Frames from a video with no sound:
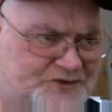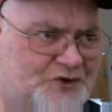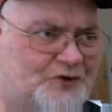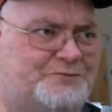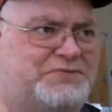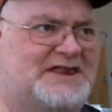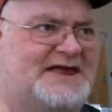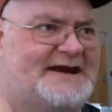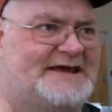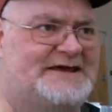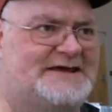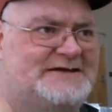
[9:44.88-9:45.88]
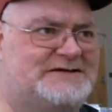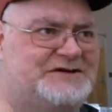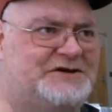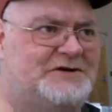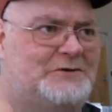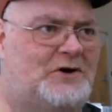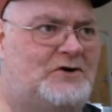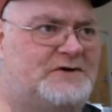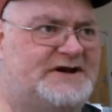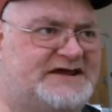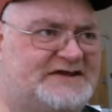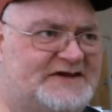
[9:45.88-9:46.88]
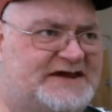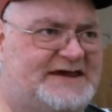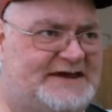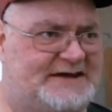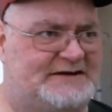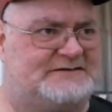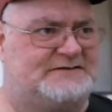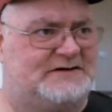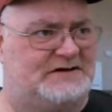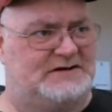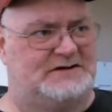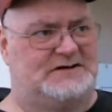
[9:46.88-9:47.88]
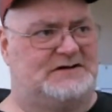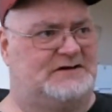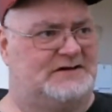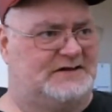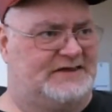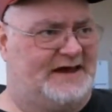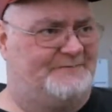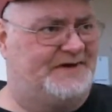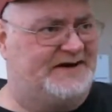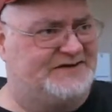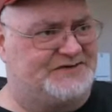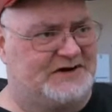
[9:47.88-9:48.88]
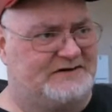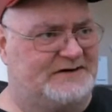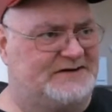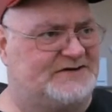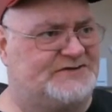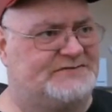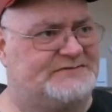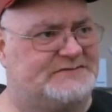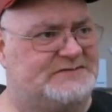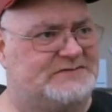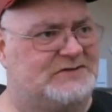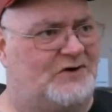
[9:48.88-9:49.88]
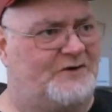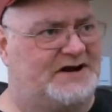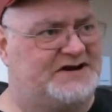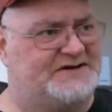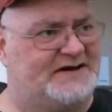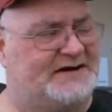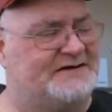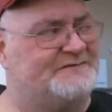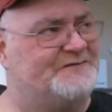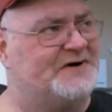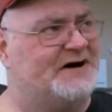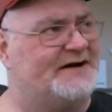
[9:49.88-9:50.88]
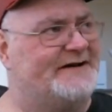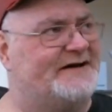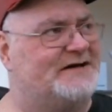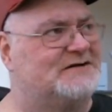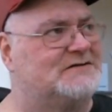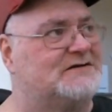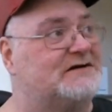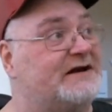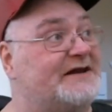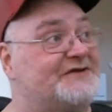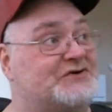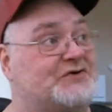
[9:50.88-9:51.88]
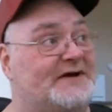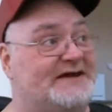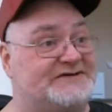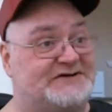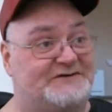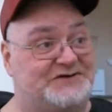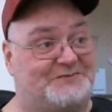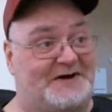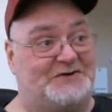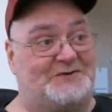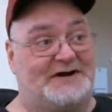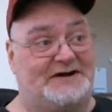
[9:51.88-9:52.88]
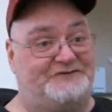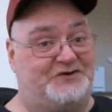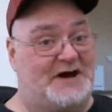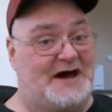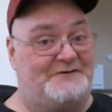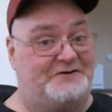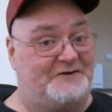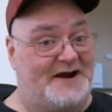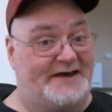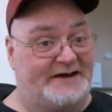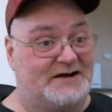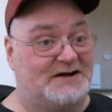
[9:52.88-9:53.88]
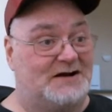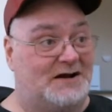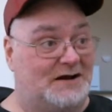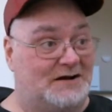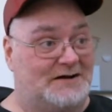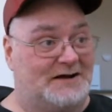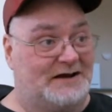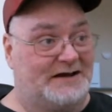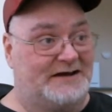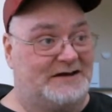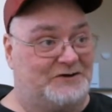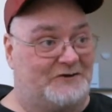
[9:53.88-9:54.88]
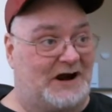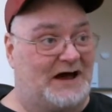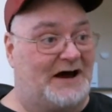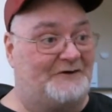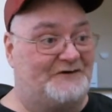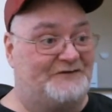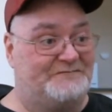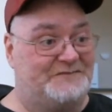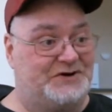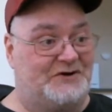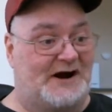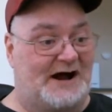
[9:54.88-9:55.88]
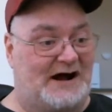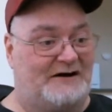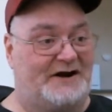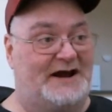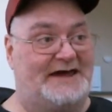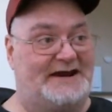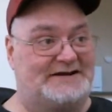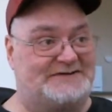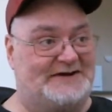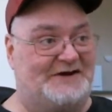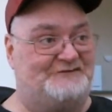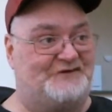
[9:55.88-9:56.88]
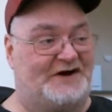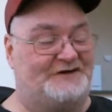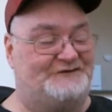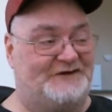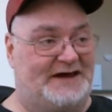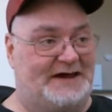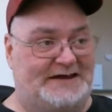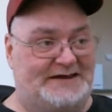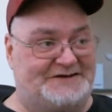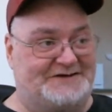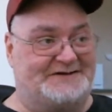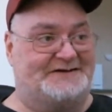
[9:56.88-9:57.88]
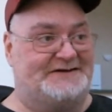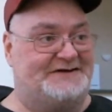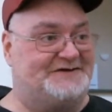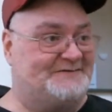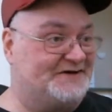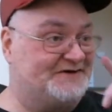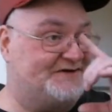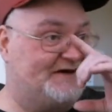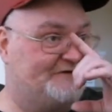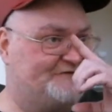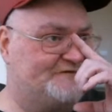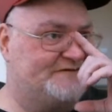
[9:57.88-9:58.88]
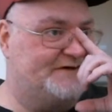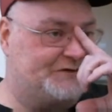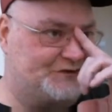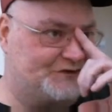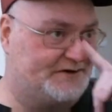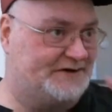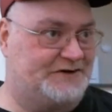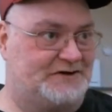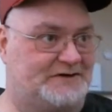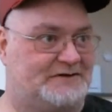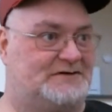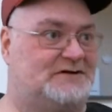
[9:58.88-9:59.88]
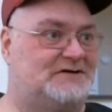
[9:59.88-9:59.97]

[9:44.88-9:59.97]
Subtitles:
Rogue Planet, already in the can. That miniseries already done. But it's a great series, by the way. If you haven't read it and you're a horror and a sci-fi fan, it's a must-have. It's really good.